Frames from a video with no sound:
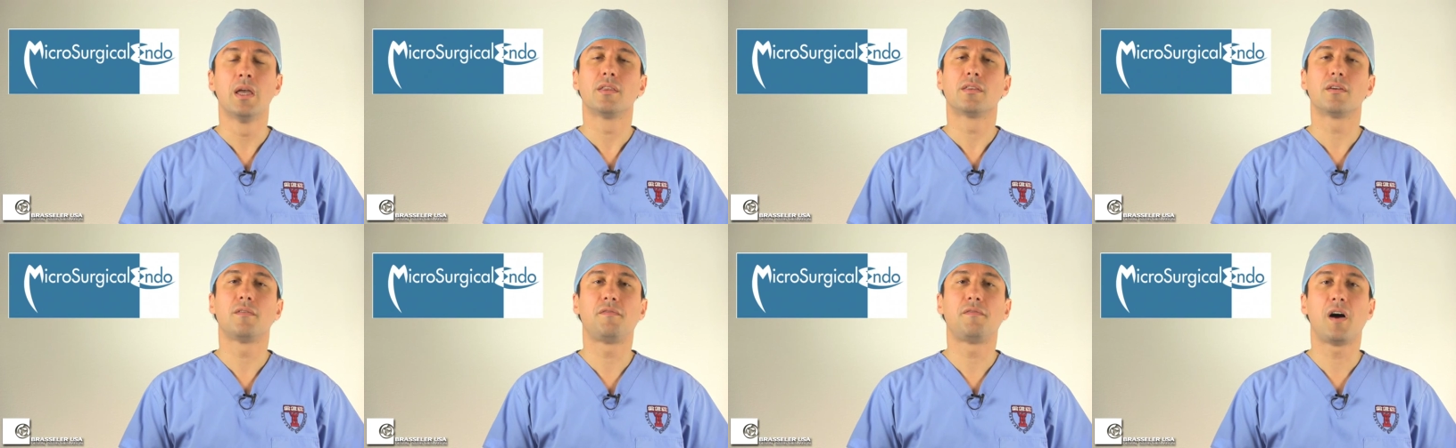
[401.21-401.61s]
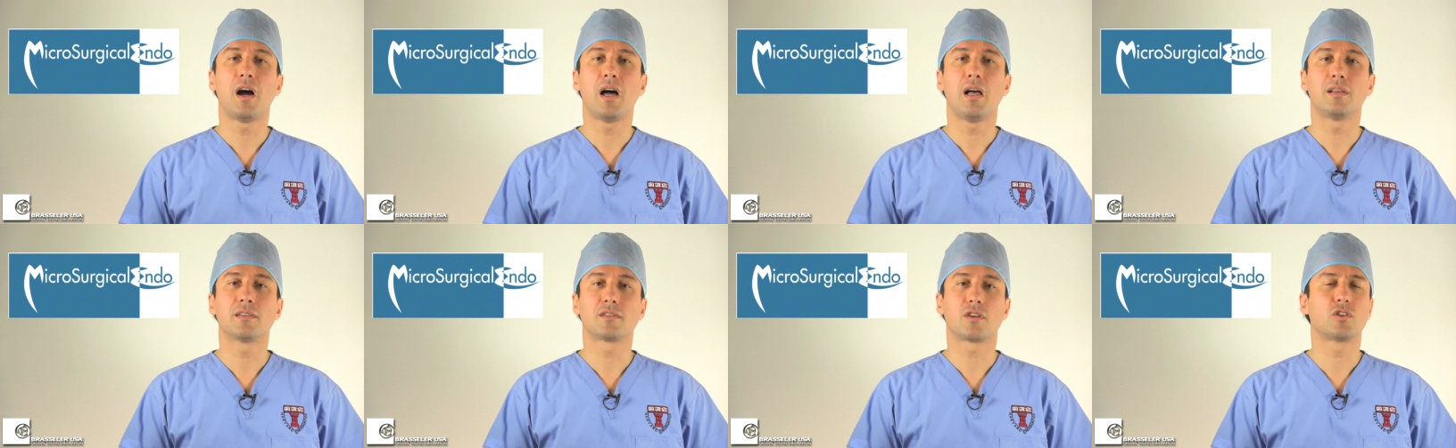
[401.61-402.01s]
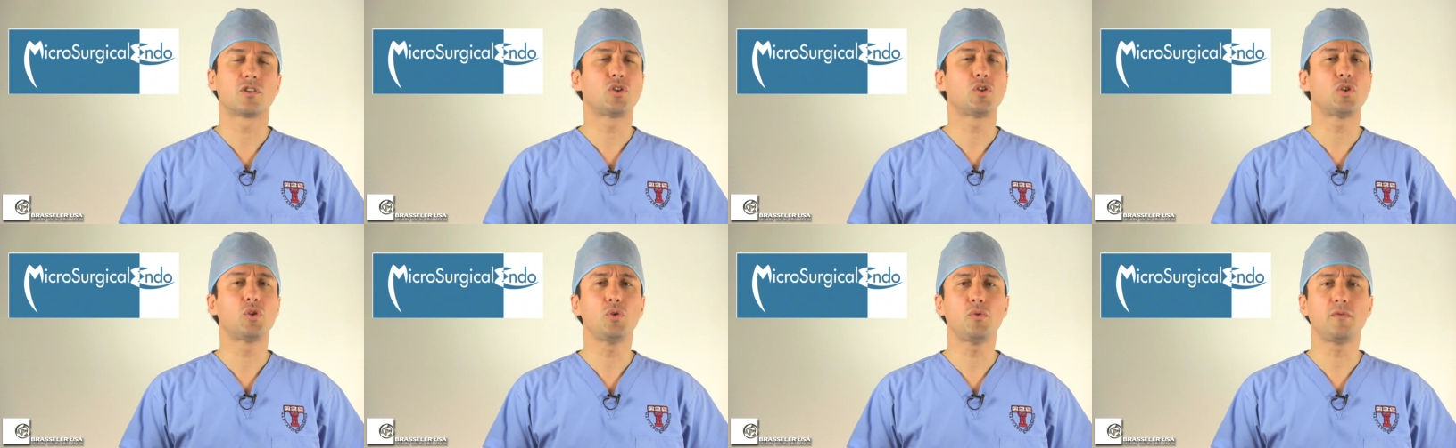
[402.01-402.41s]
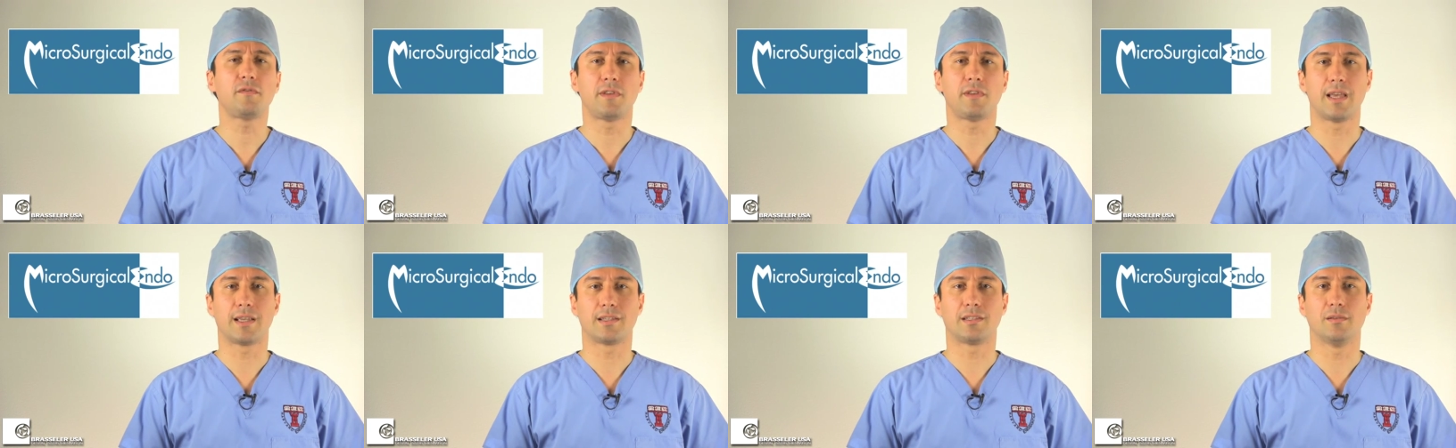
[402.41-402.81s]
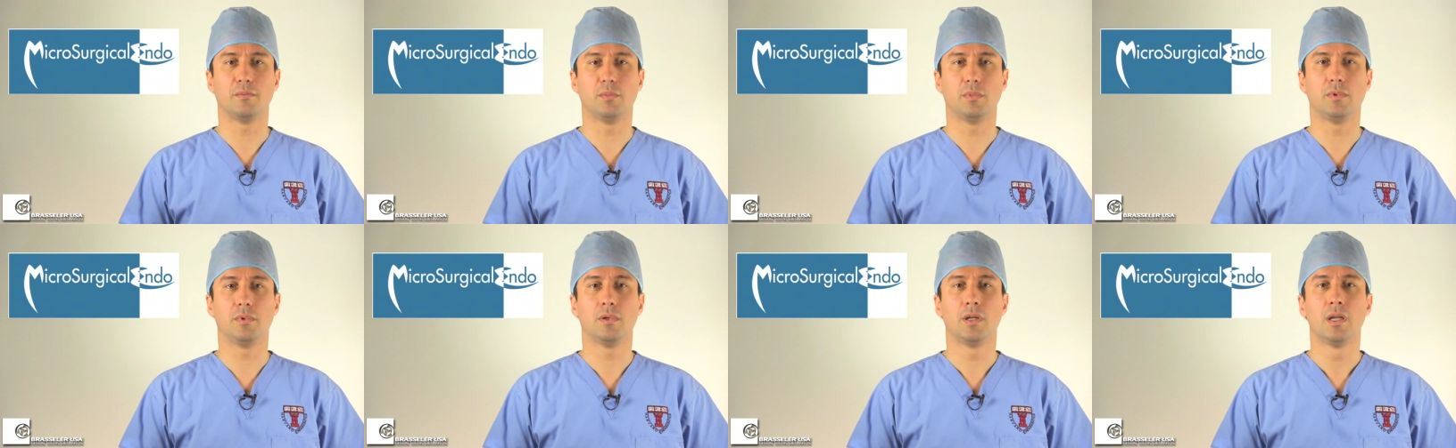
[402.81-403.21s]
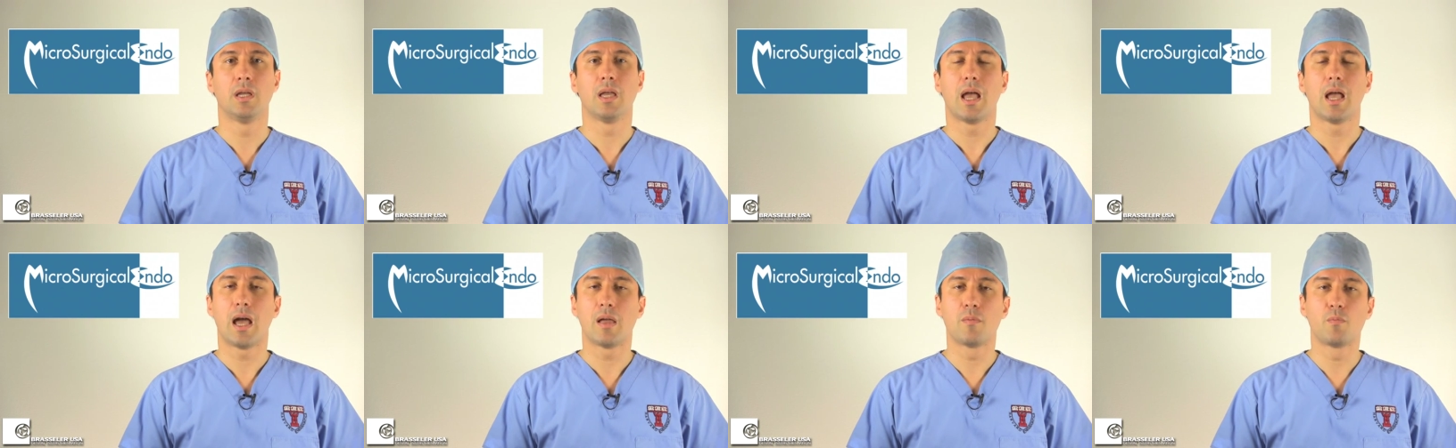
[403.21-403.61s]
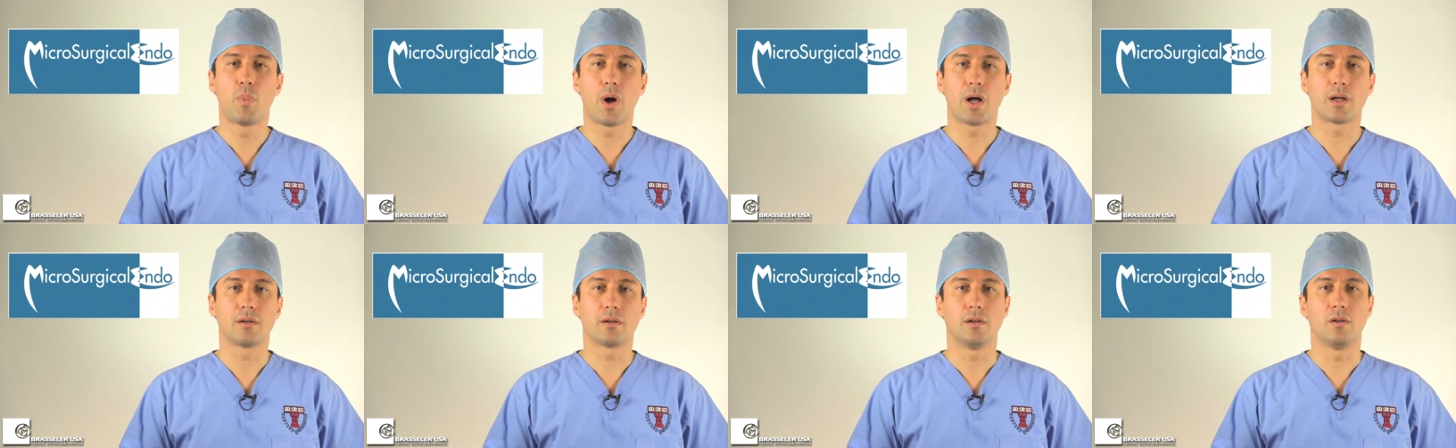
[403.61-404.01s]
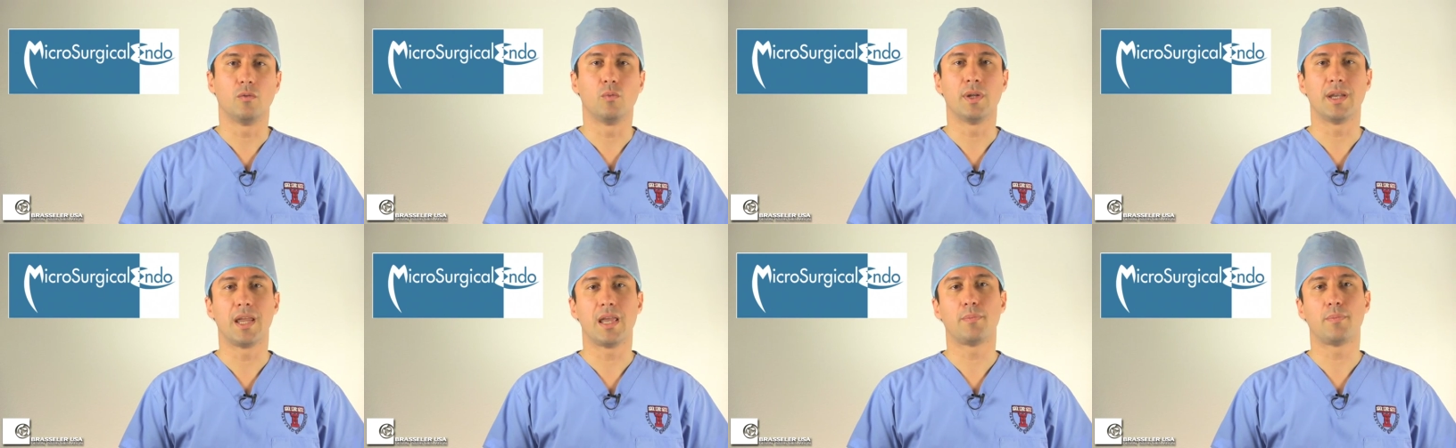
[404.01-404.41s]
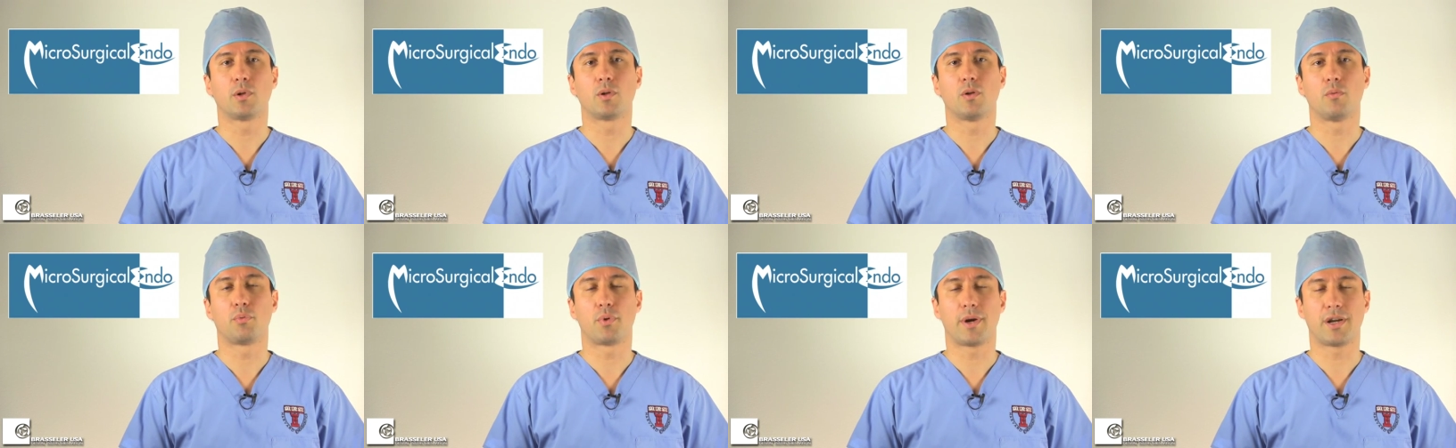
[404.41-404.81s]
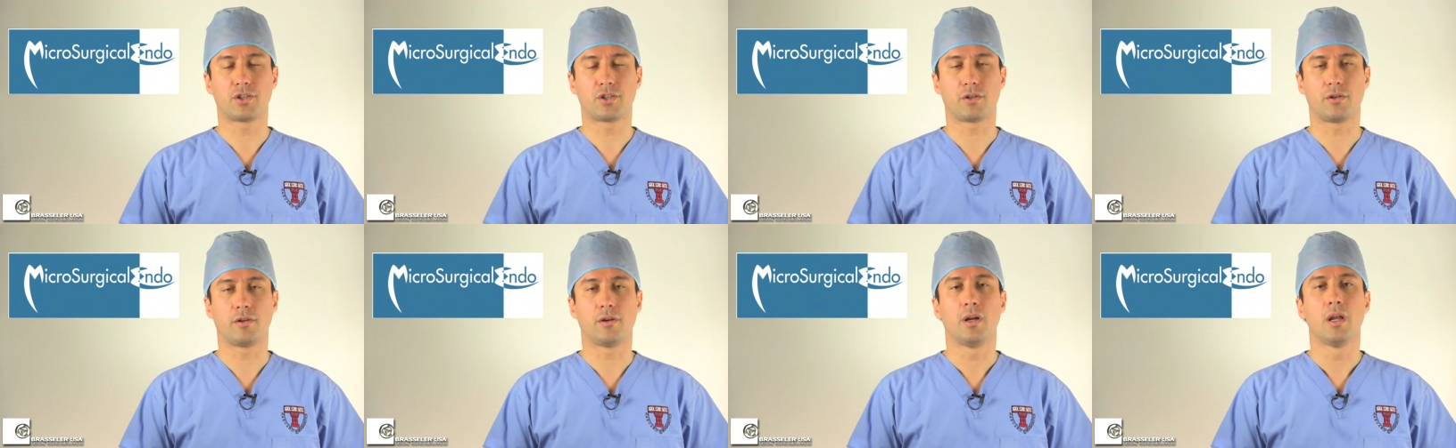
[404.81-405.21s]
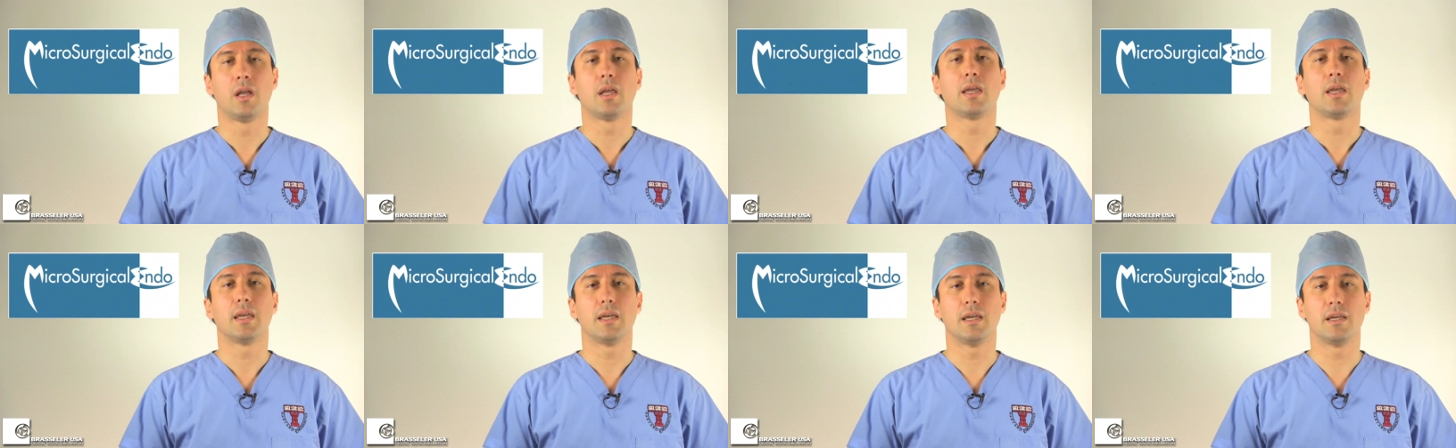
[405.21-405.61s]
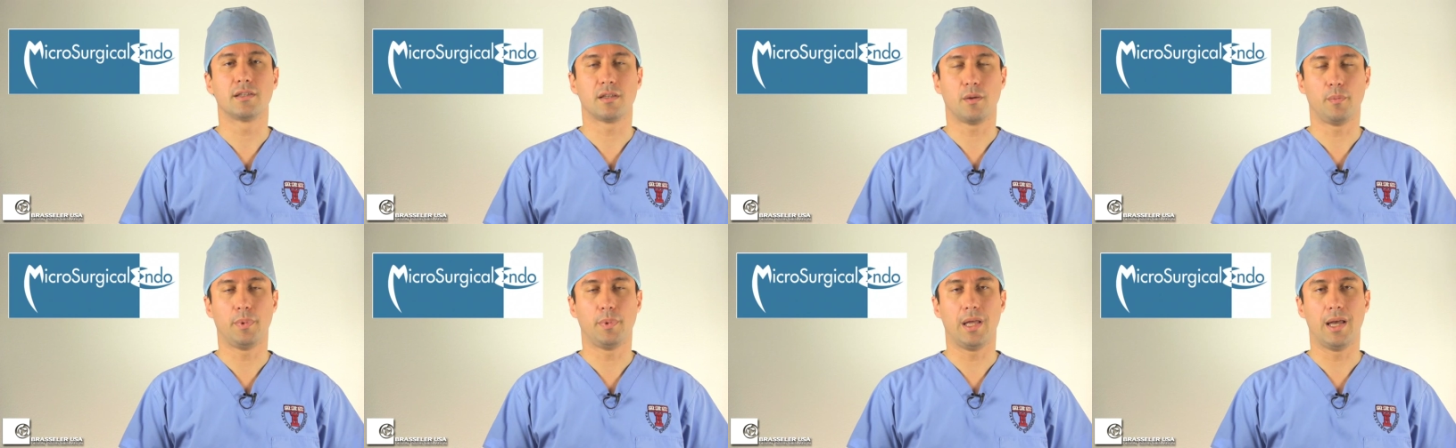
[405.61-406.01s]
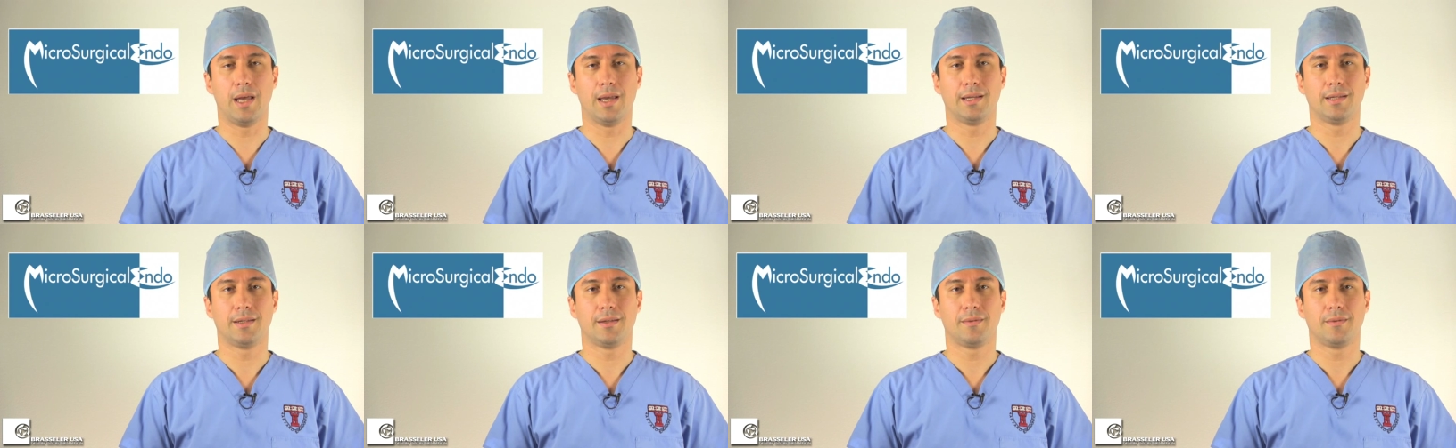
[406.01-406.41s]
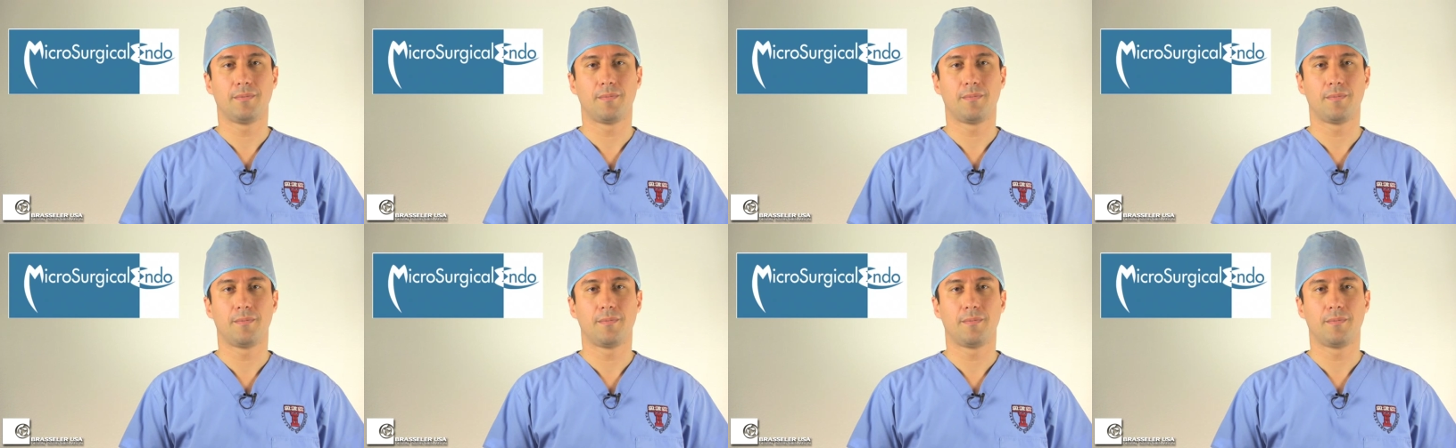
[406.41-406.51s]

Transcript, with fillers: the files are too flexible and buckle when apical pressure is applied.